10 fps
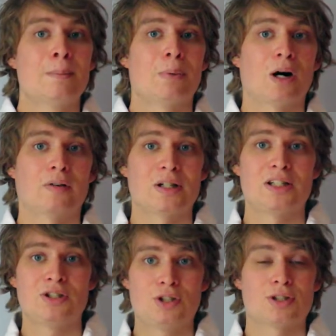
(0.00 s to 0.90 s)
but I've
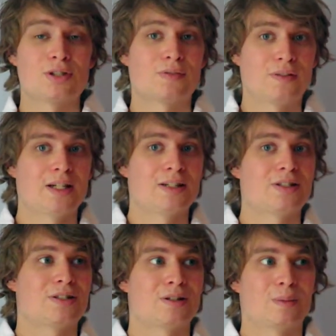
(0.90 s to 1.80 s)
only just
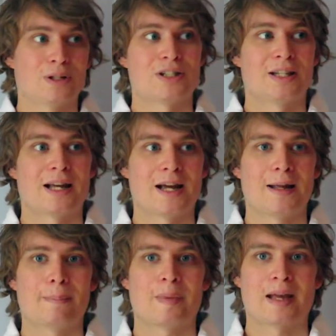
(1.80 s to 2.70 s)
finished watching the
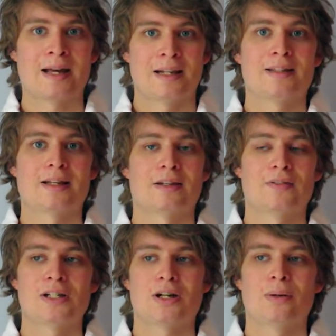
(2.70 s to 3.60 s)
game and then done the
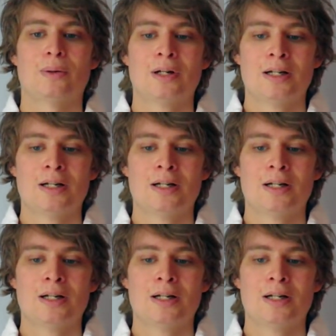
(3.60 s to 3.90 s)
video.